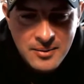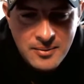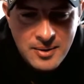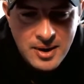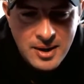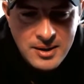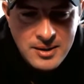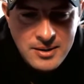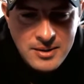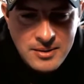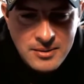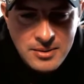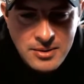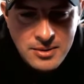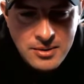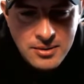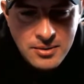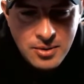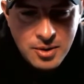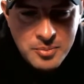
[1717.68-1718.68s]
Why do
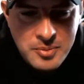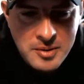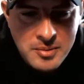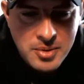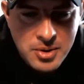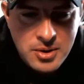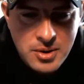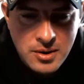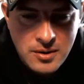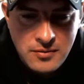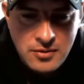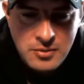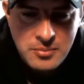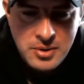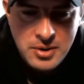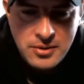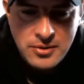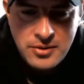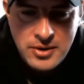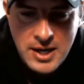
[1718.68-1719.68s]
you or people curve the
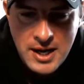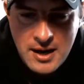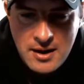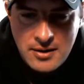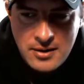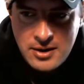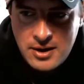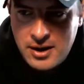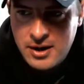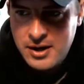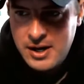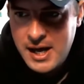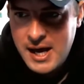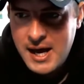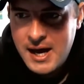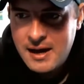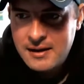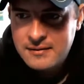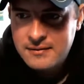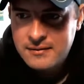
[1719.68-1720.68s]
bill down on
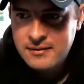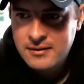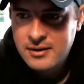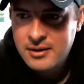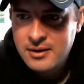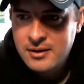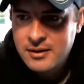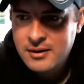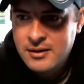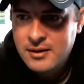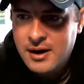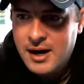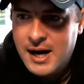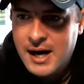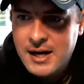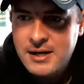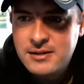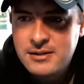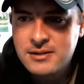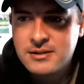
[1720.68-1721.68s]
hats?
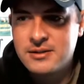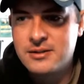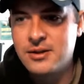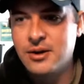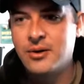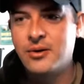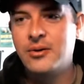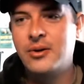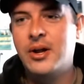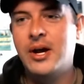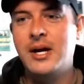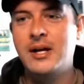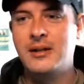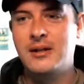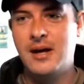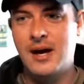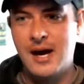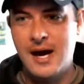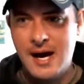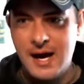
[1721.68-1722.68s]
I just don't
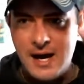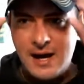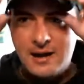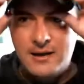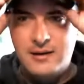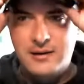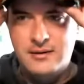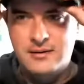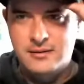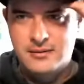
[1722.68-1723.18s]
like the hat.